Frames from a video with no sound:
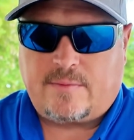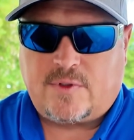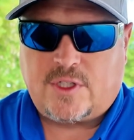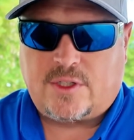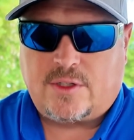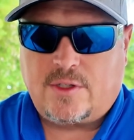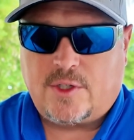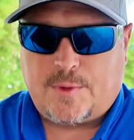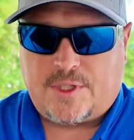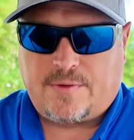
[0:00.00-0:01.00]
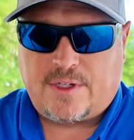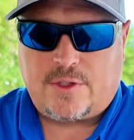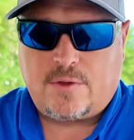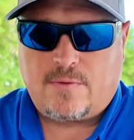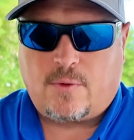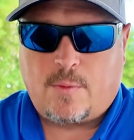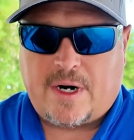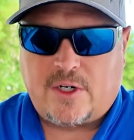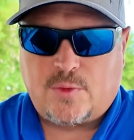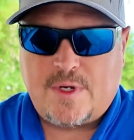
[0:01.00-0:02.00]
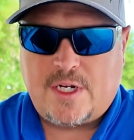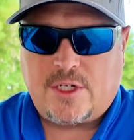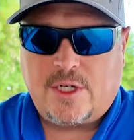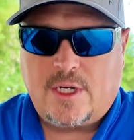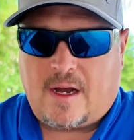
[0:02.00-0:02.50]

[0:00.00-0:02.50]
just specifically to Fort Myers Beach.